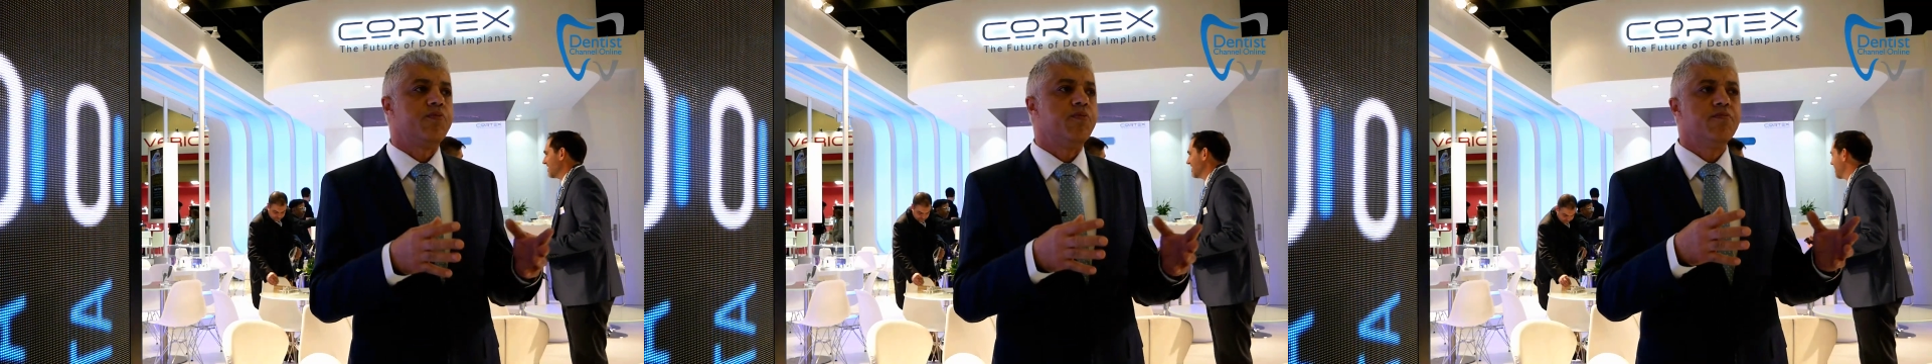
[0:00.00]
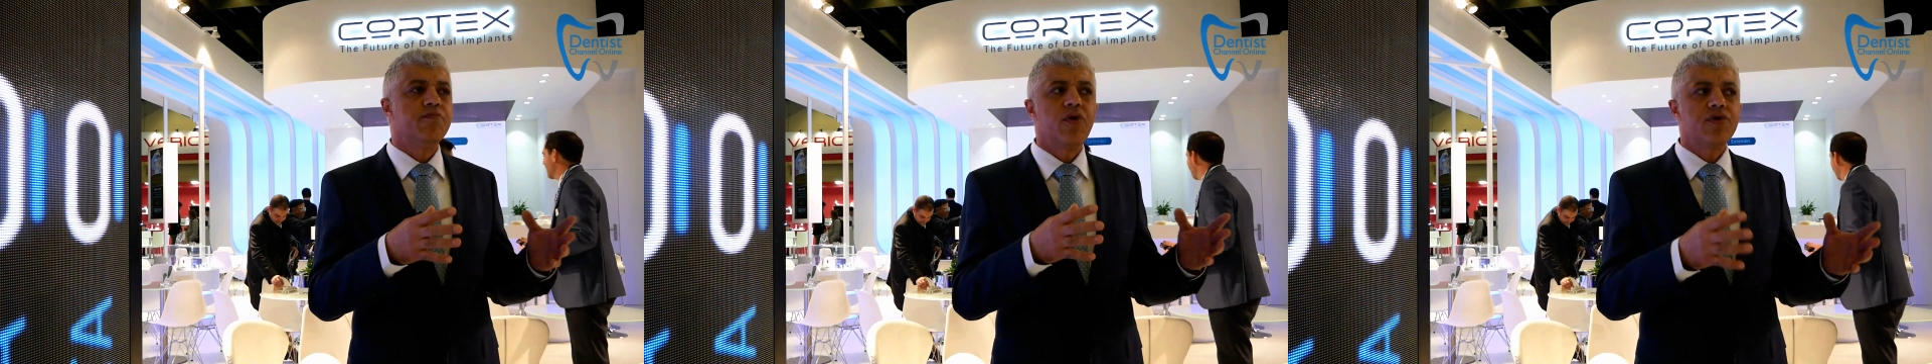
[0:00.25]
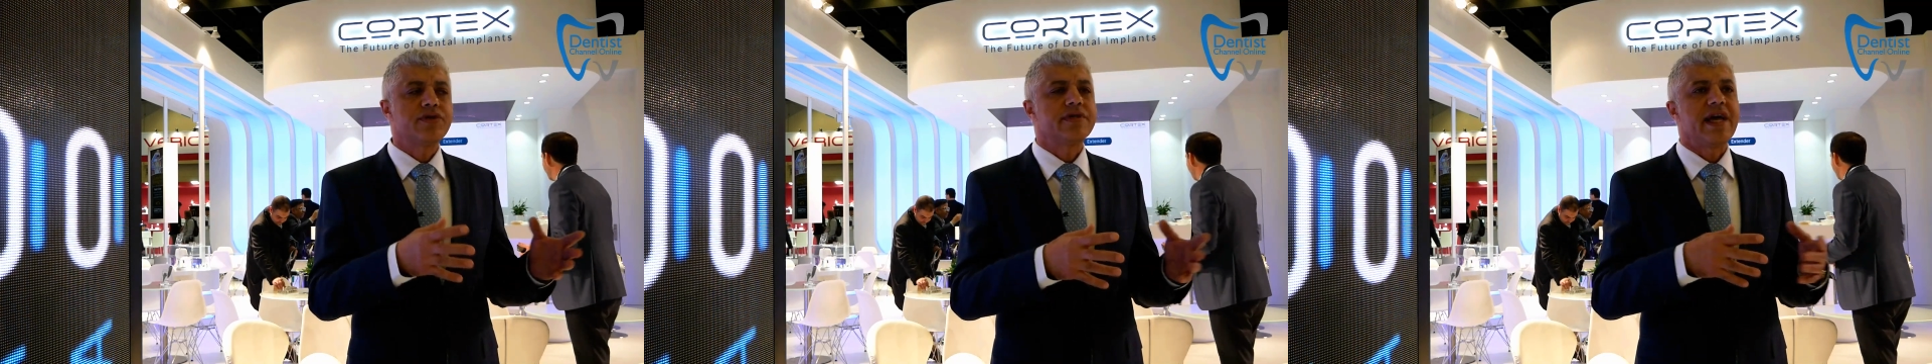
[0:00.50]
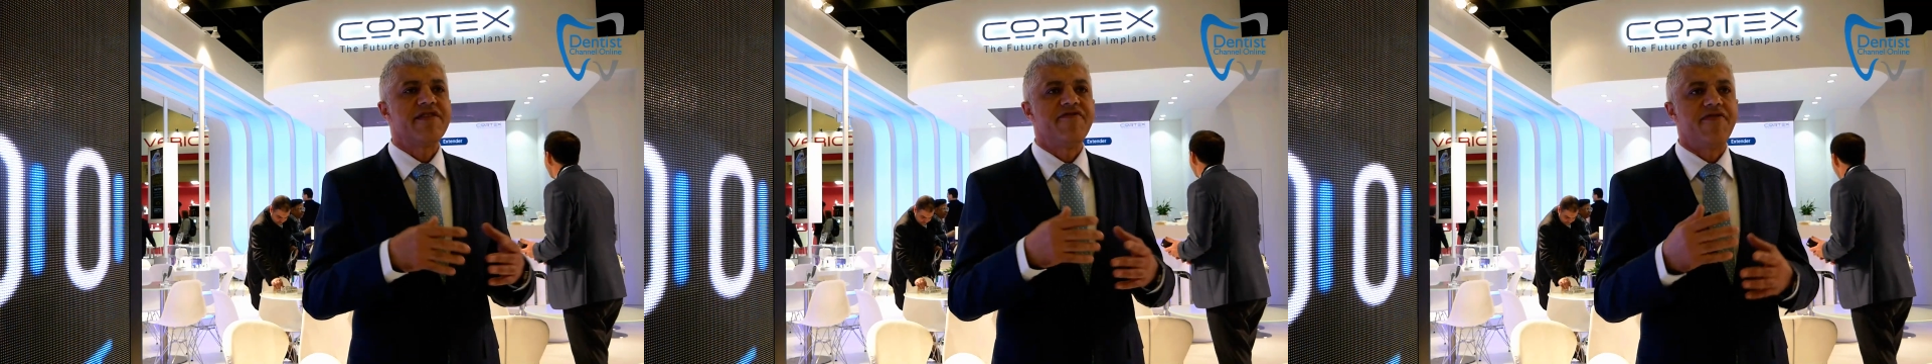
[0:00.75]

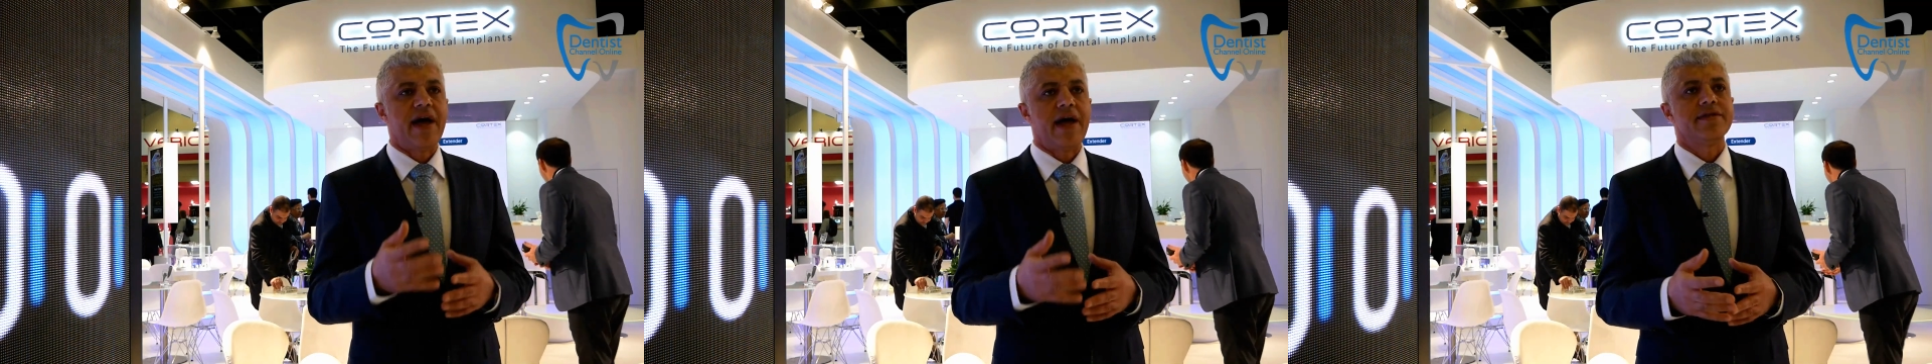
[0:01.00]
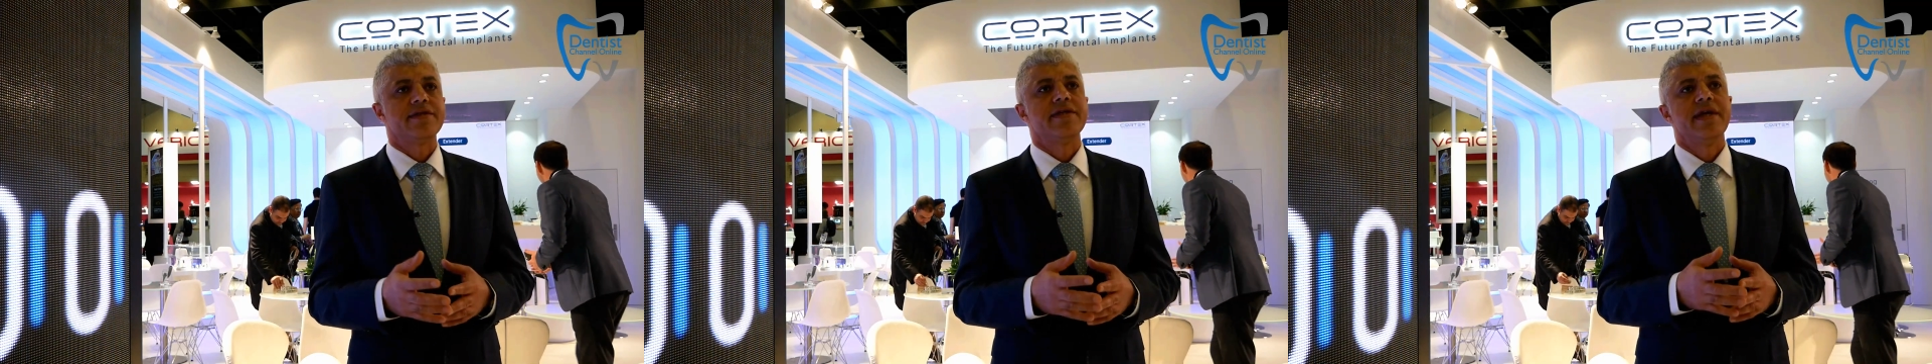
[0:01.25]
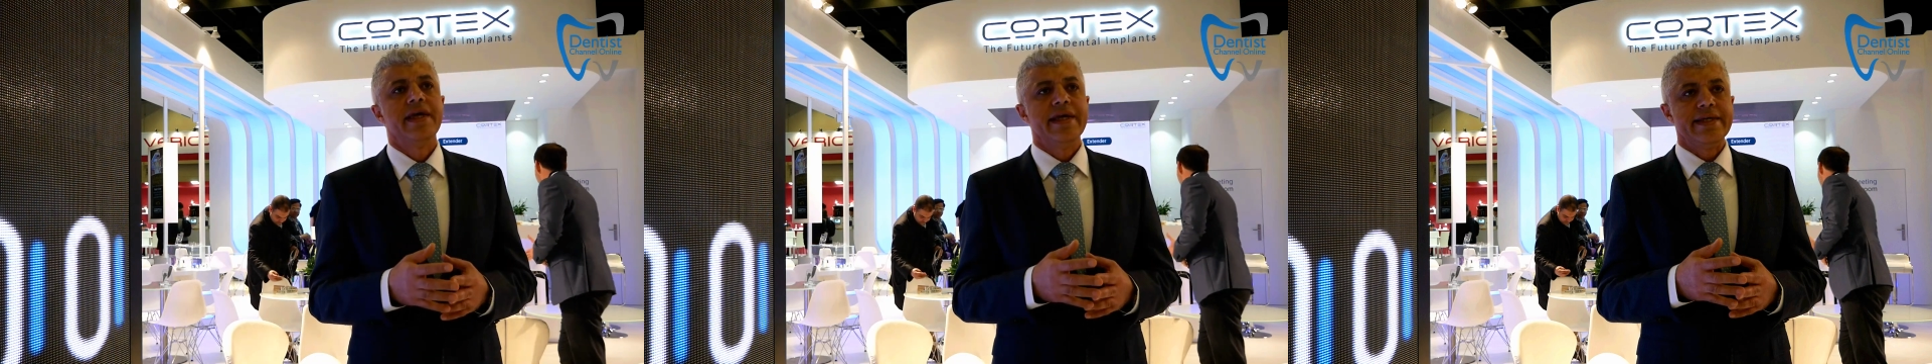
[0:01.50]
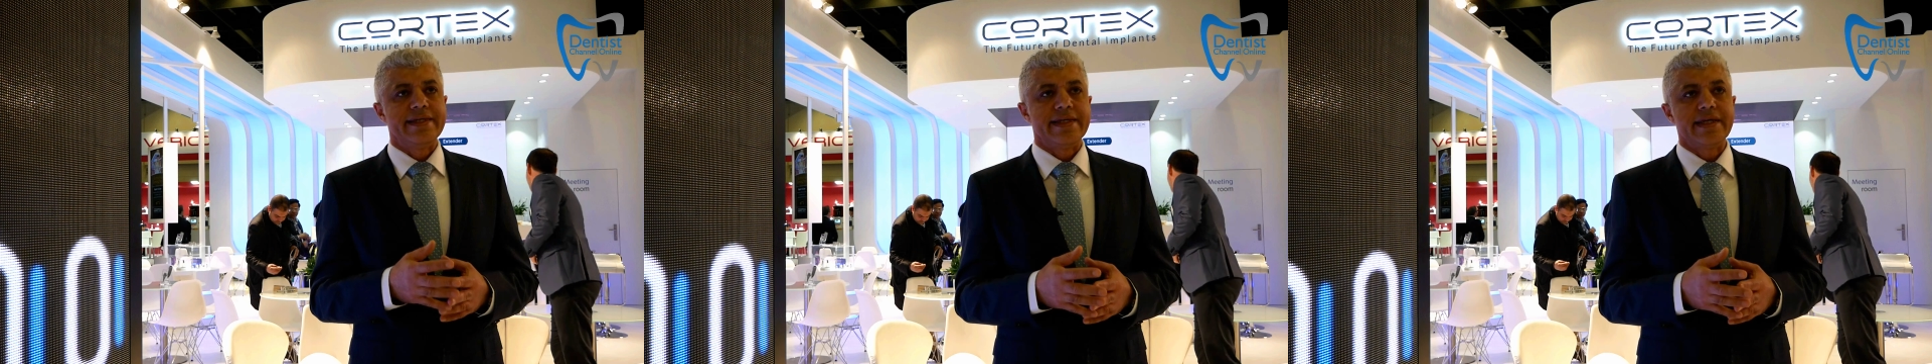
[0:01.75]
most advanced
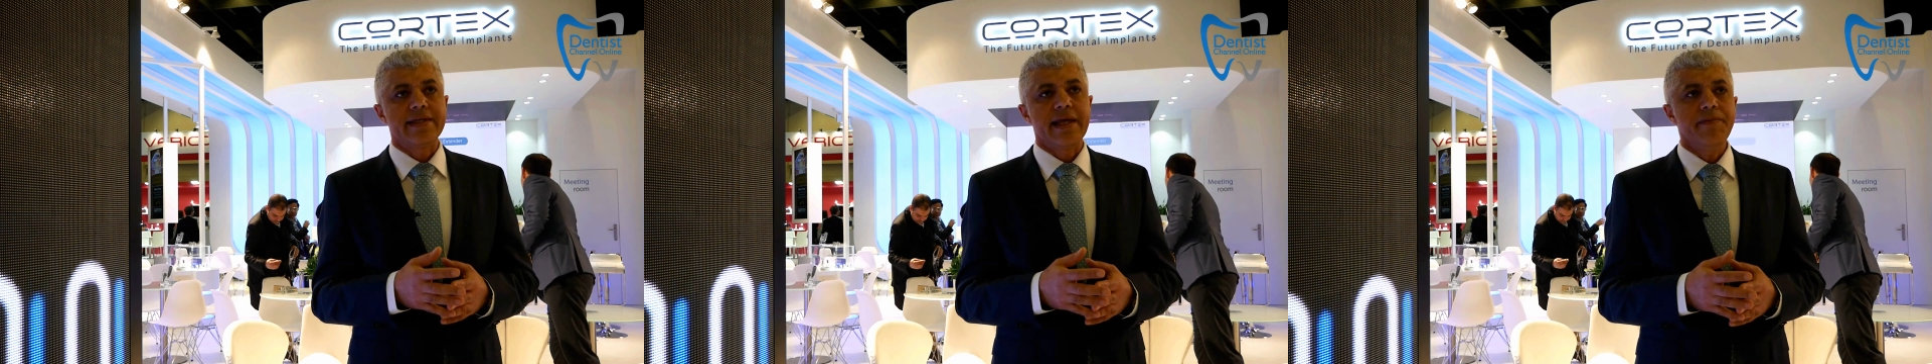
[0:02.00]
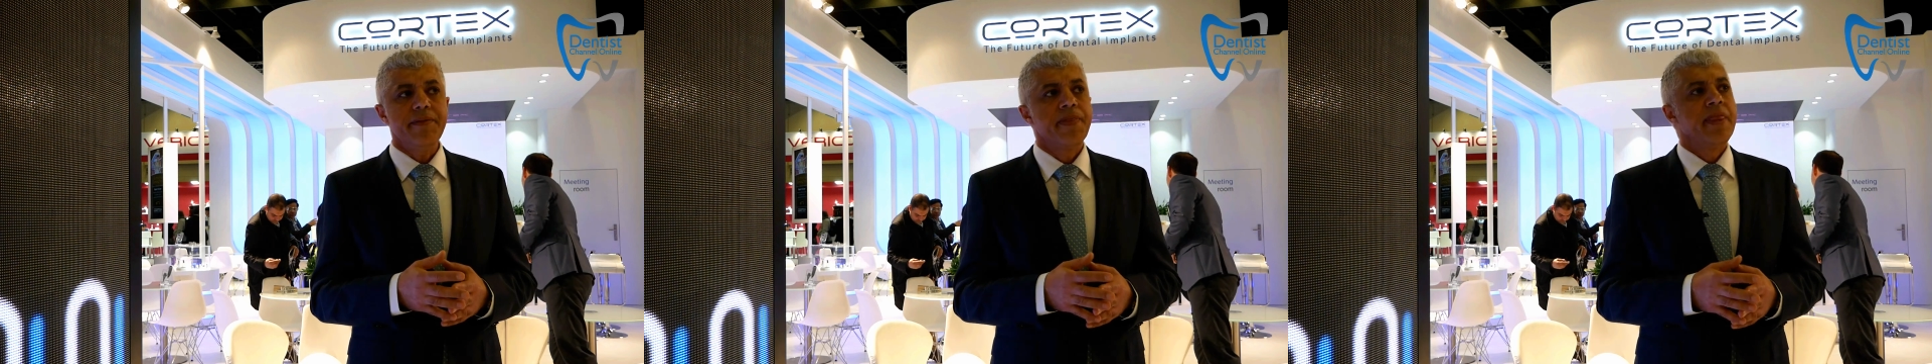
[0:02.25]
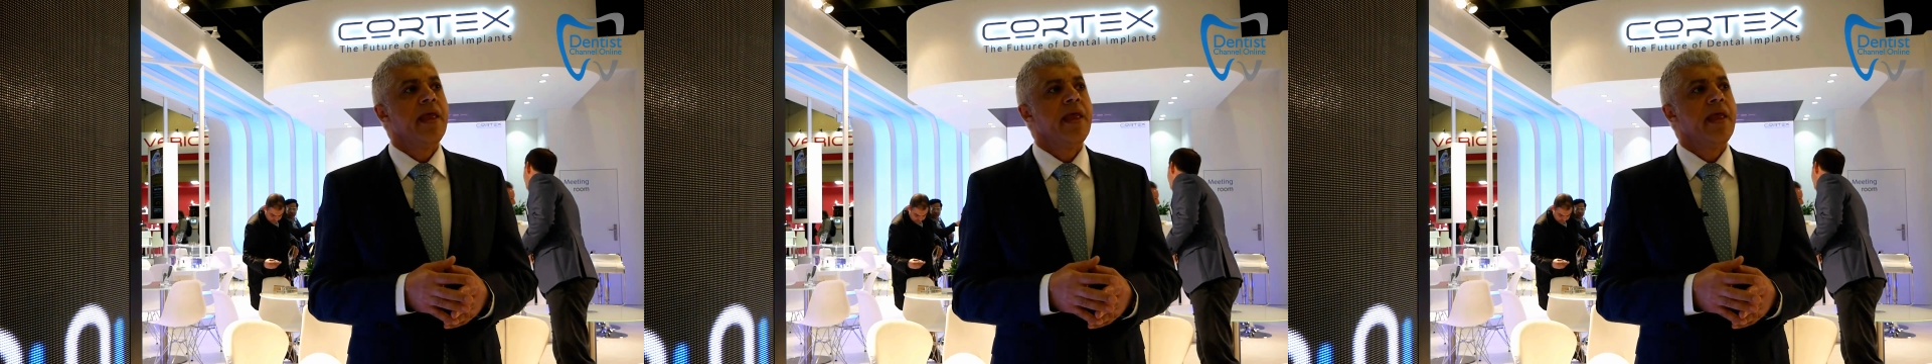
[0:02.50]
system,